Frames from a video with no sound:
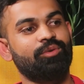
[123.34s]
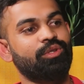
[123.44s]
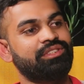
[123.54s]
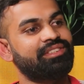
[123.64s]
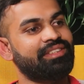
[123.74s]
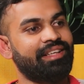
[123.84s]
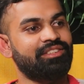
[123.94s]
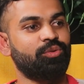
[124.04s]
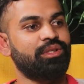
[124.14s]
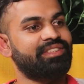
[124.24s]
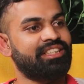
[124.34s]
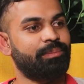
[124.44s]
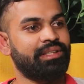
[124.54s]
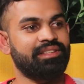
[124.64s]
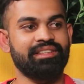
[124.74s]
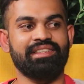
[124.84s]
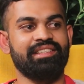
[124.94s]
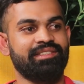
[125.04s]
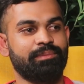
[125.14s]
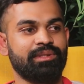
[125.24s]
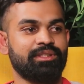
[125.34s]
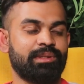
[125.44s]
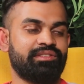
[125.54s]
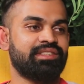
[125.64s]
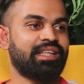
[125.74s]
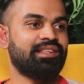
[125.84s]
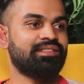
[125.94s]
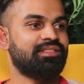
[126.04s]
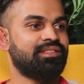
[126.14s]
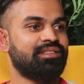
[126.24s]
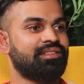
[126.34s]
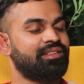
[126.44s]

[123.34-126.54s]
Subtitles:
courses can students expect in these specific channels?